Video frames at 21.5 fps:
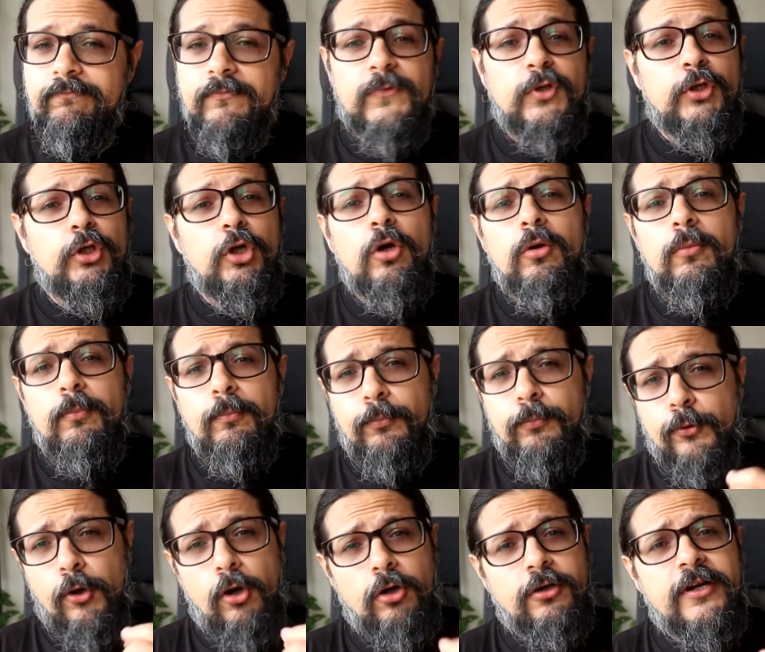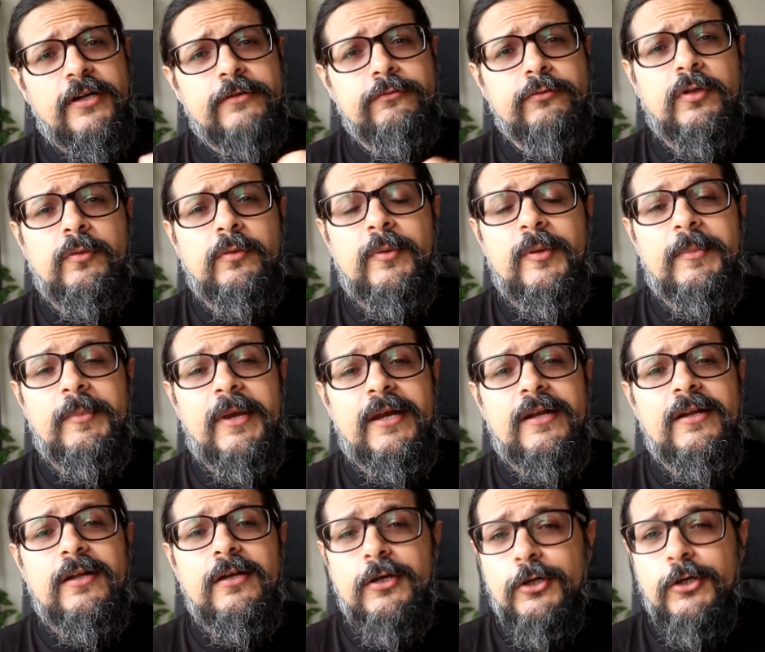you know, progress will be
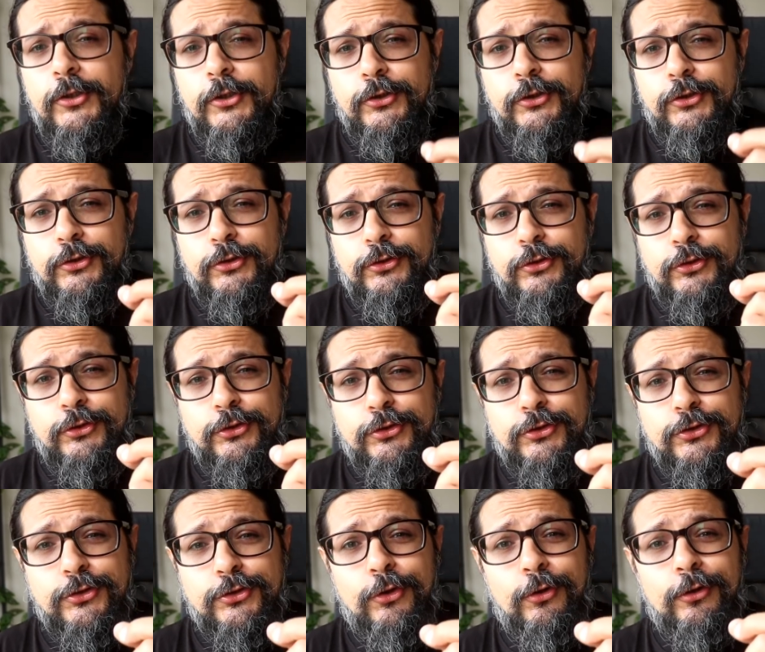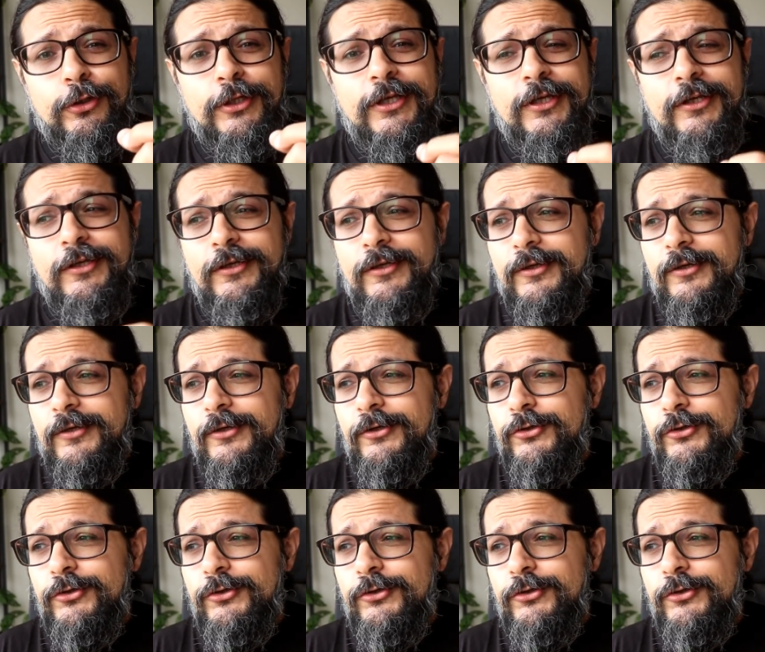made. Surely,